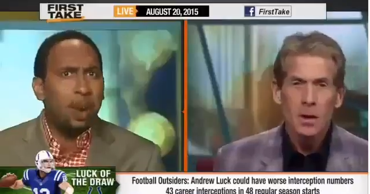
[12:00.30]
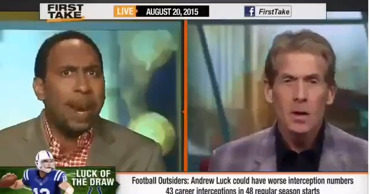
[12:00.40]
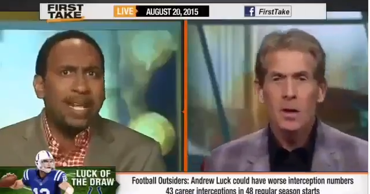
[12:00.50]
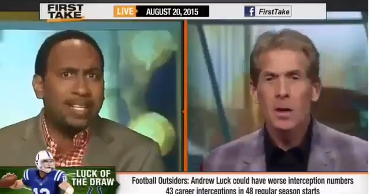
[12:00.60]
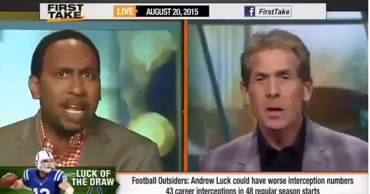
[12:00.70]
Speaker 1: this.
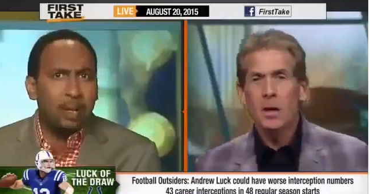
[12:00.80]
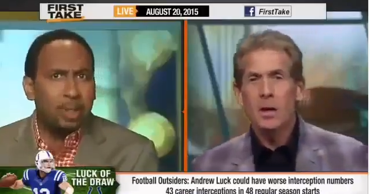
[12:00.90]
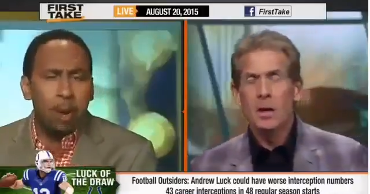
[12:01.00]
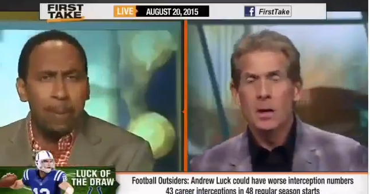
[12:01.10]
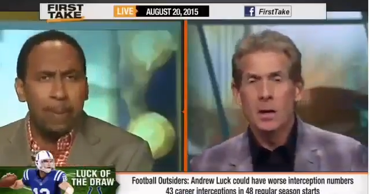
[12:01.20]
Nobody said
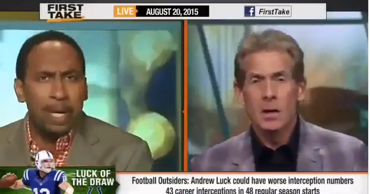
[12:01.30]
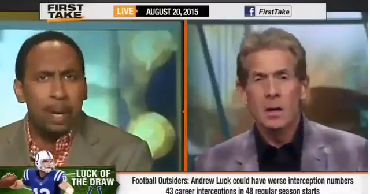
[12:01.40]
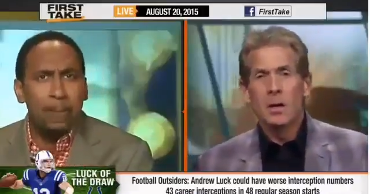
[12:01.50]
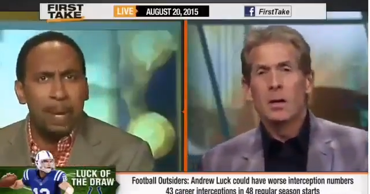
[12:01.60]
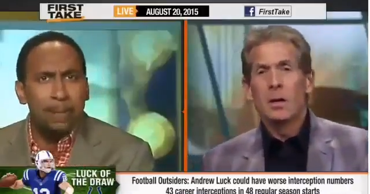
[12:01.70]
he was going to be
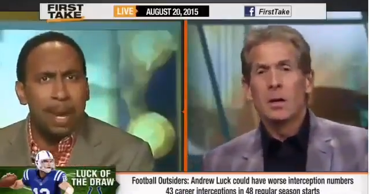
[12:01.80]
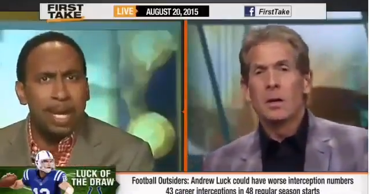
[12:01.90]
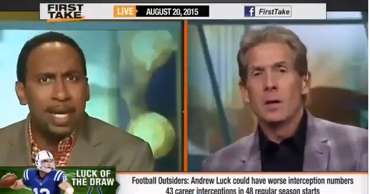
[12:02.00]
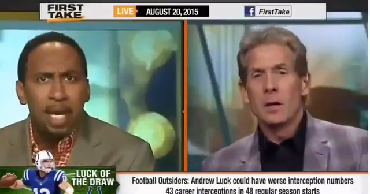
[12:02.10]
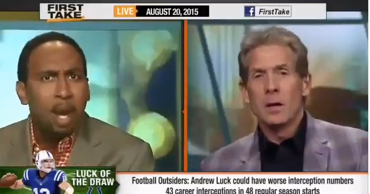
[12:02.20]
better than Peyton
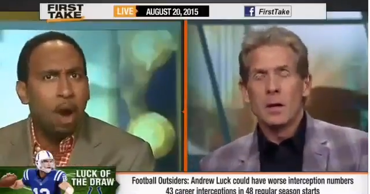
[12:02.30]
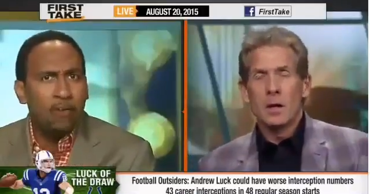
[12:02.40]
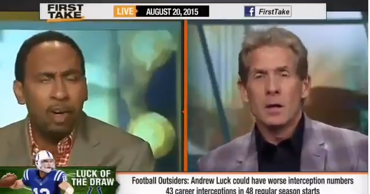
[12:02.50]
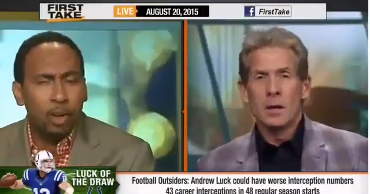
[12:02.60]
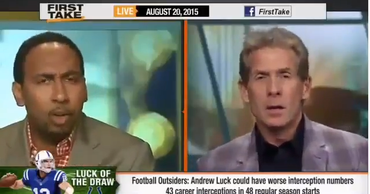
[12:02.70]
Manning
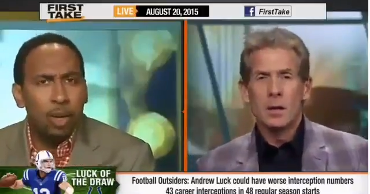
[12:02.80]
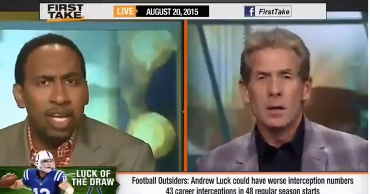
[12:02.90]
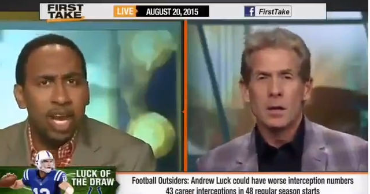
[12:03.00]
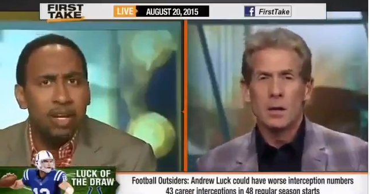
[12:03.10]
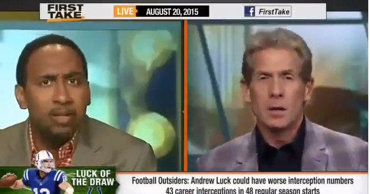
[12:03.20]
over those
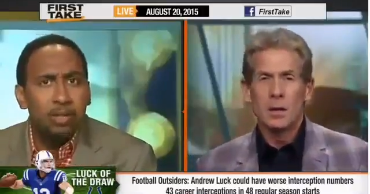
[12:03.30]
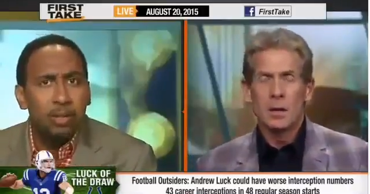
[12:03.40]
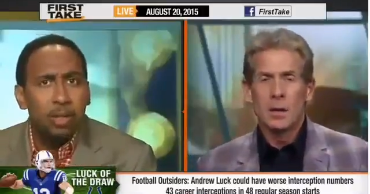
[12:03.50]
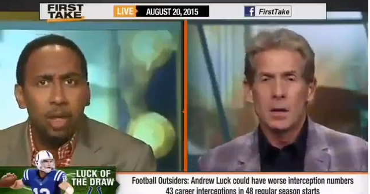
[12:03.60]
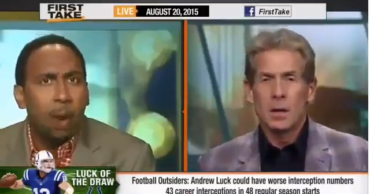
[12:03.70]
three
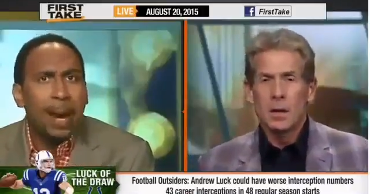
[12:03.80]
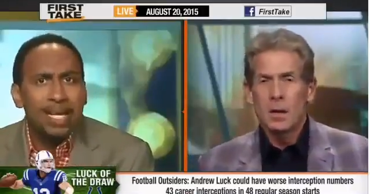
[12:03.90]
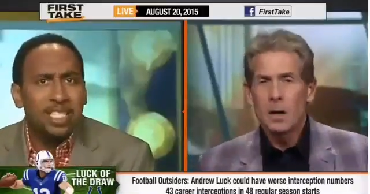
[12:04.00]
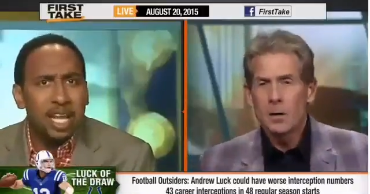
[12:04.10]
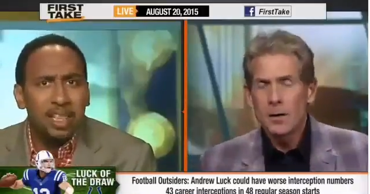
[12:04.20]
years.
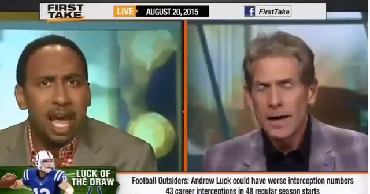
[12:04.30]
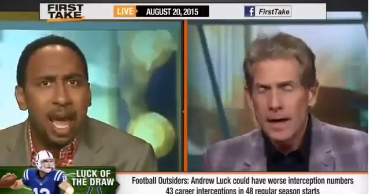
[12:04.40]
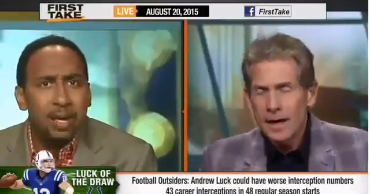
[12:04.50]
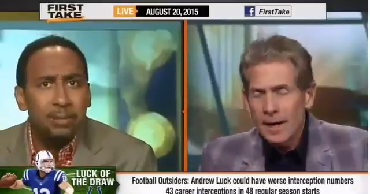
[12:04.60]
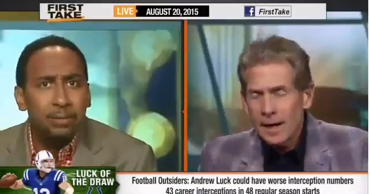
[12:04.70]
Nobody said okay,
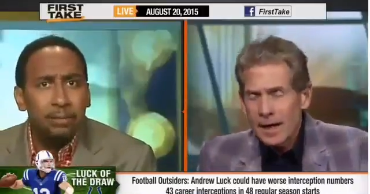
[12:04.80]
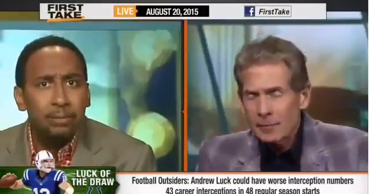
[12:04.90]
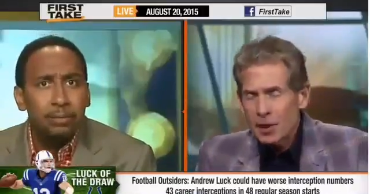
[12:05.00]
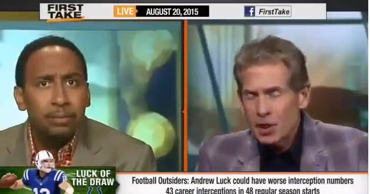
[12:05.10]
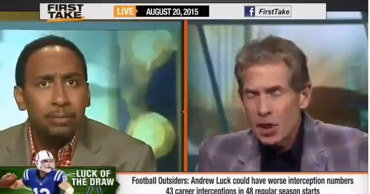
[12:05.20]
that. I'd,
Speaker 2: I'd,
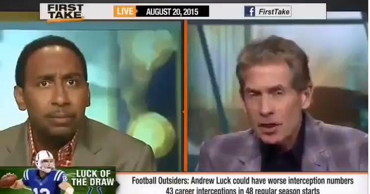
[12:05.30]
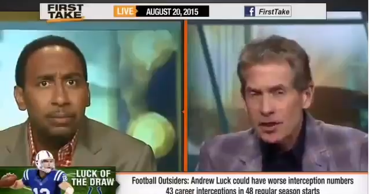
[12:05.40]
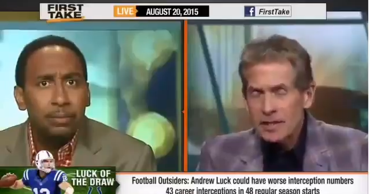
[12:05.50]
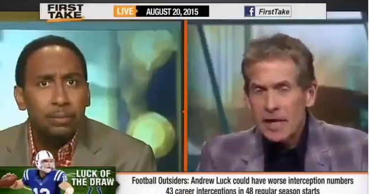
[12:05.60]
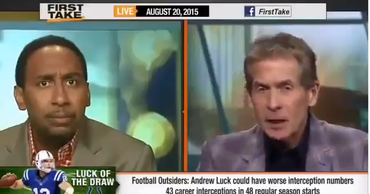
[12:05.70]
have to
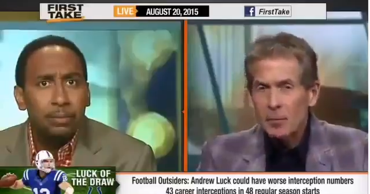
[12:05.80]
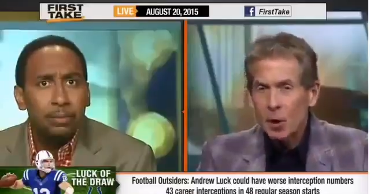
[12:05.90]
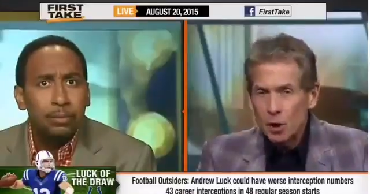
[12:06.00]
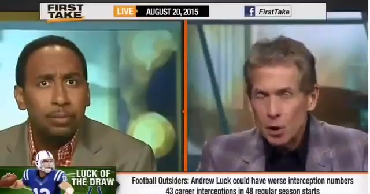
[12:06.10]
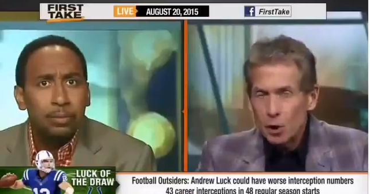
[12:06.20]
check the tape
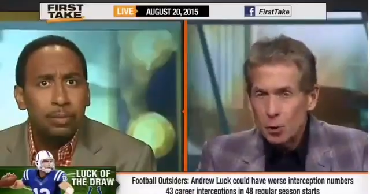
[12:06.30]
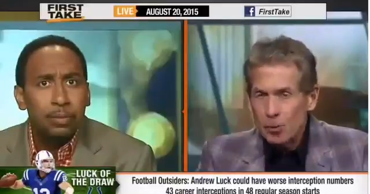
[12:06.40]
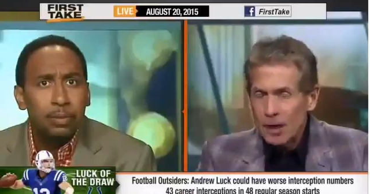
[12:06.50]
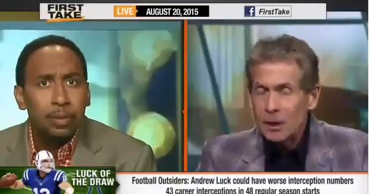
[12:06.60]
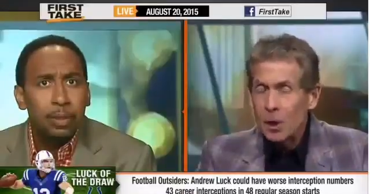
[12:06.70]
on you,
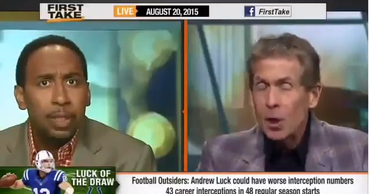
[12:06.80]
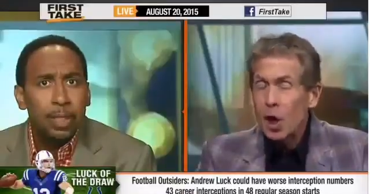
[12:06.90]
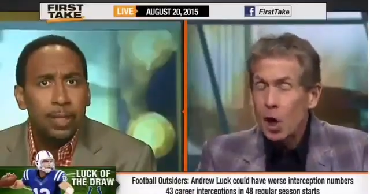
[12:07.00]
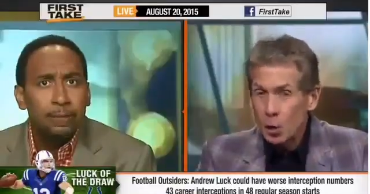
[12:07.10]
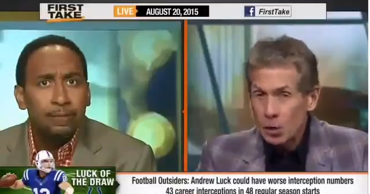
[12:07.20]
but I know
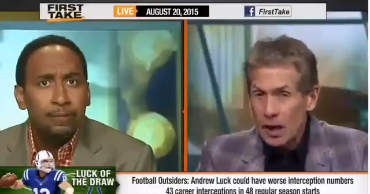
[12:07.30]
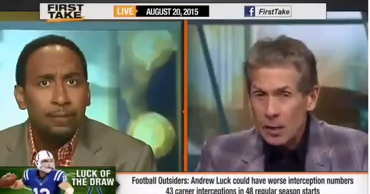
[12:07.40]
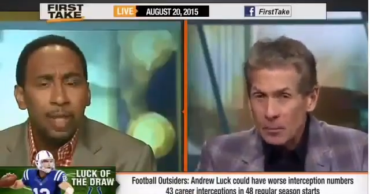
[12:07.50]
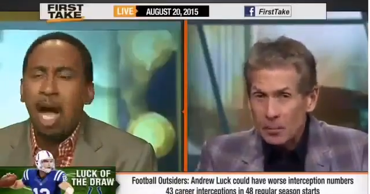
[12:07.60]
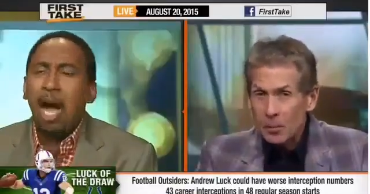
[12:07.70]
a whole
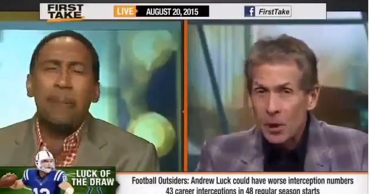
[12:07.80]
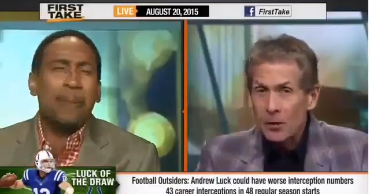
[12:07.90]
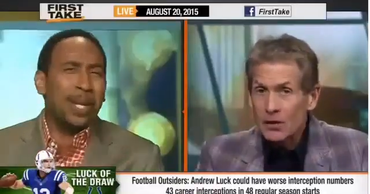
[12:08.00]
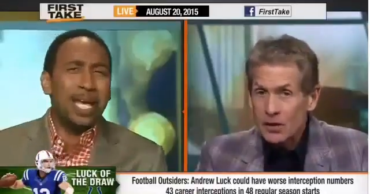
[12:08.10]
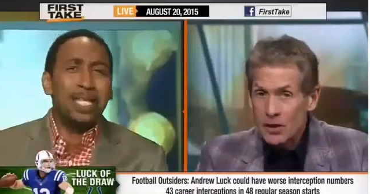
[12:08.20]
lot of people no,
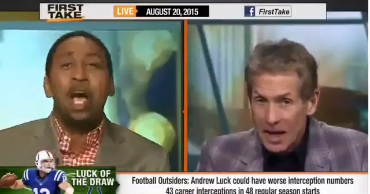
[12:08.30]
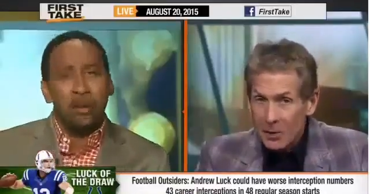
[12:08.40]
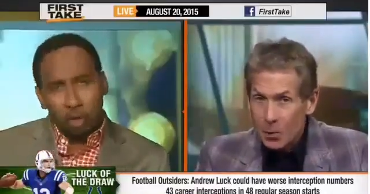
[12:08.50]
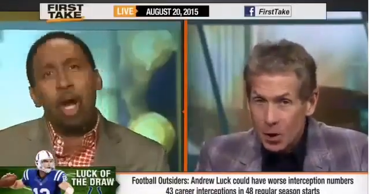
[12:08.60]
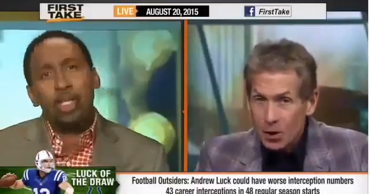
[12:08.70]
on this please.
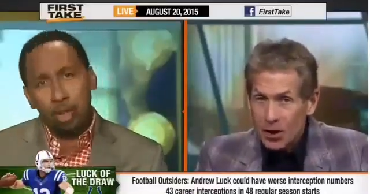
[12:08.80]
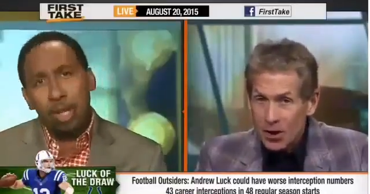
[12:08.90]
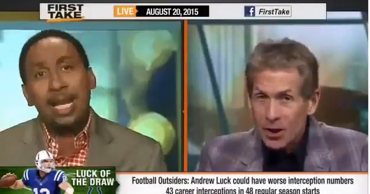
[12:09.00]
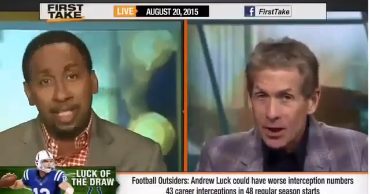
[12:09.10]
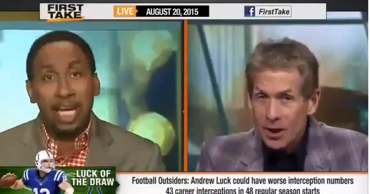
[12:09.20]
network. Of course,
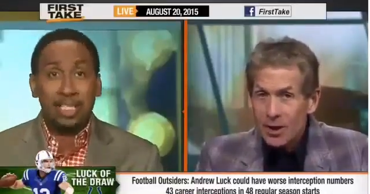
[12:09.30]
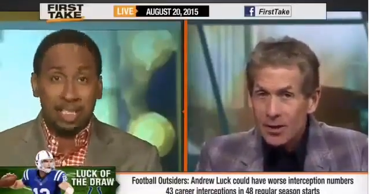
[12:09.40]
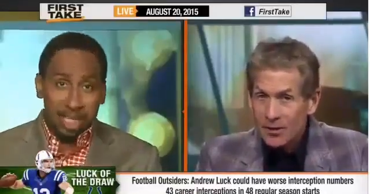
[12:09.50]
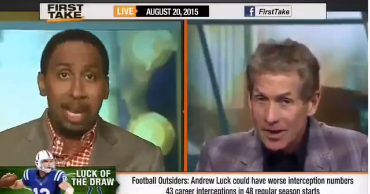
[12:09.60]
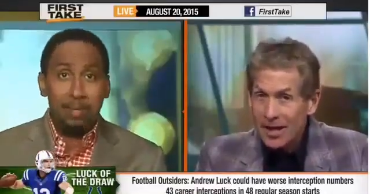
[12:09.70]
you got to
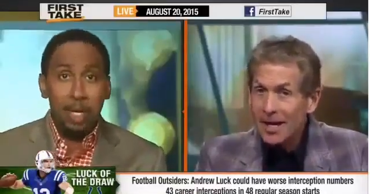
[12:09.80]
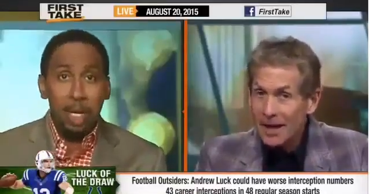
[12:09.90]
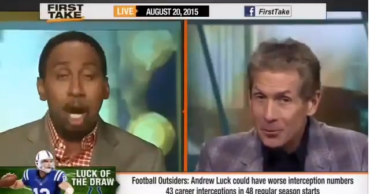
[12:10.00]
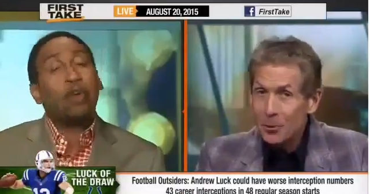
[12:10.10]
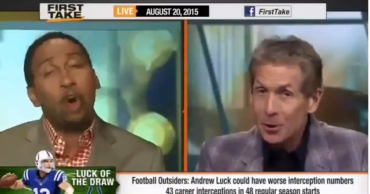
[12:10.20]
check the tape.
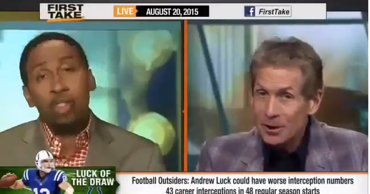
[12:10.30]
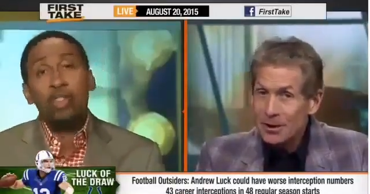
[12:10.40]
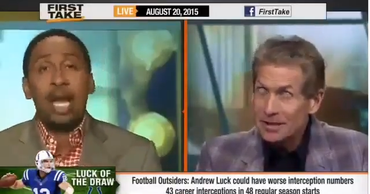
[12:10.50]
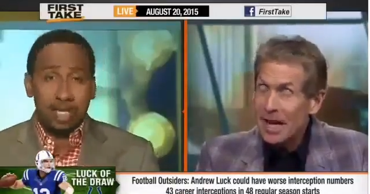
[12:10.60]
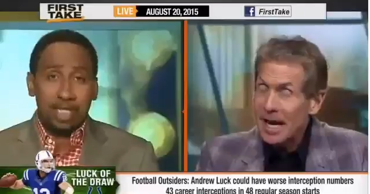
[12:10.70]
Yeah, I of would,
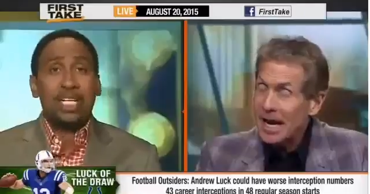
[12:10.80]
because